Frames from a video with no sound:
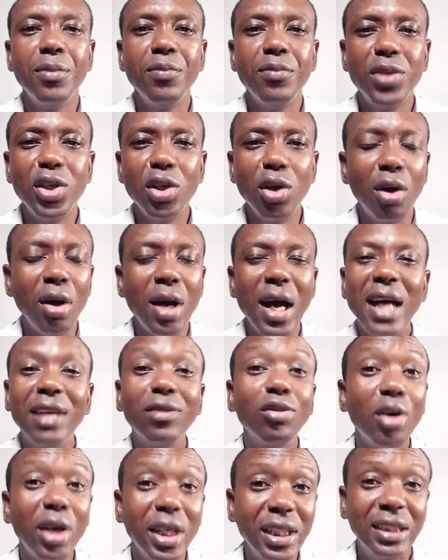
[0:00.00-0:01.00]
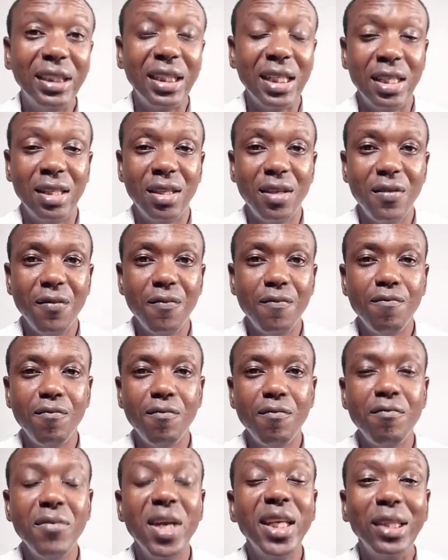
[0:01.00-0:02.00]
Your anointing
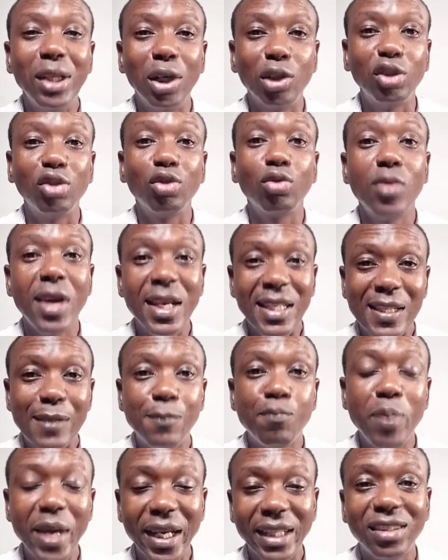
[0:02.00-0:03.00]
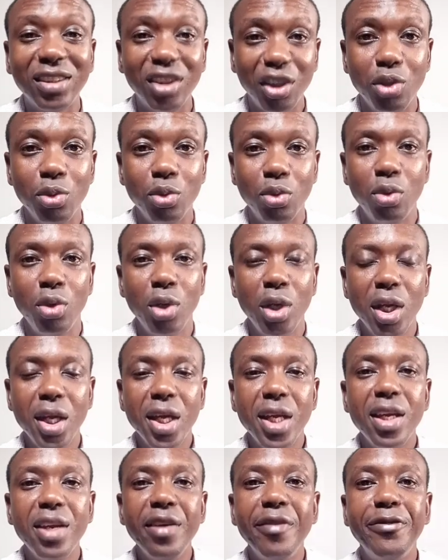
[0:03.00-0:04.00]
may not respect you
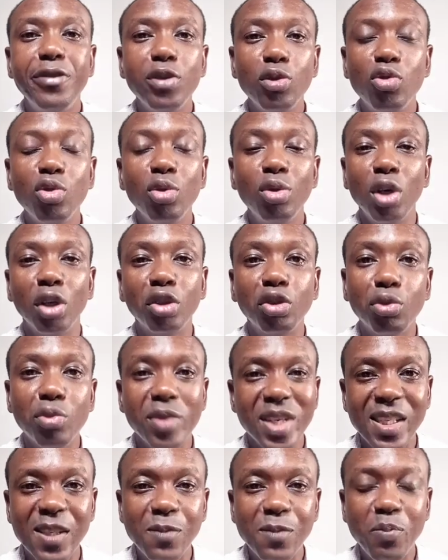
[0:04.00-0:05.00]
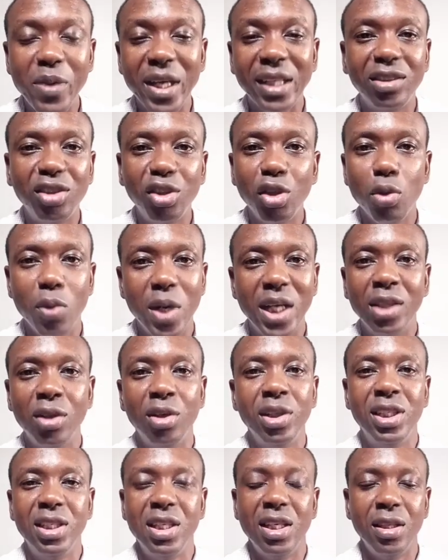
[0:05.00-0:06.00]
if you do not respect your
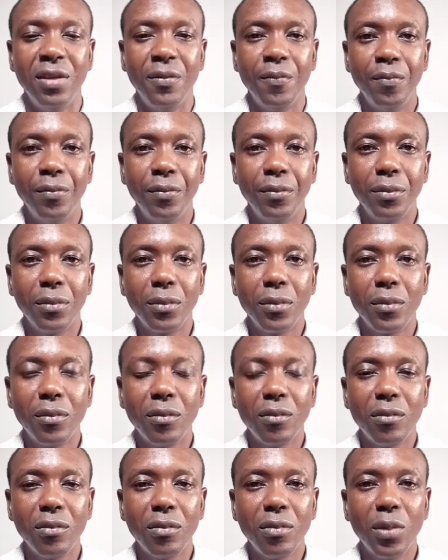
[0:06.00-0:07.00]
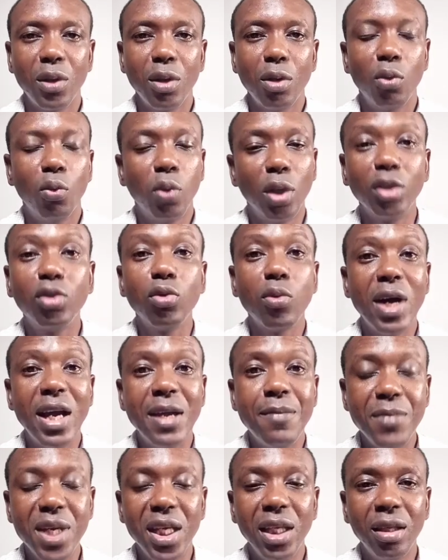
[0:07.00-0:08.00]
anointing. What do I
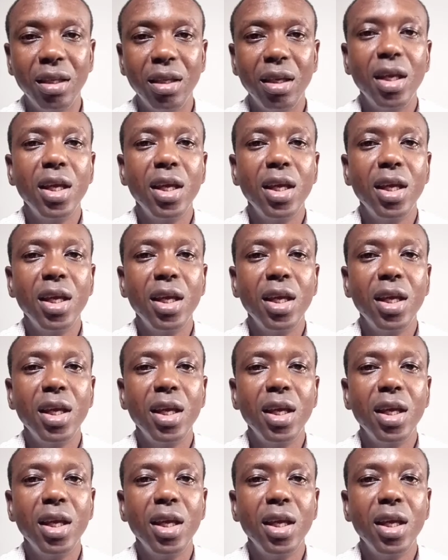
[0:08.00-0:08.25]
mean?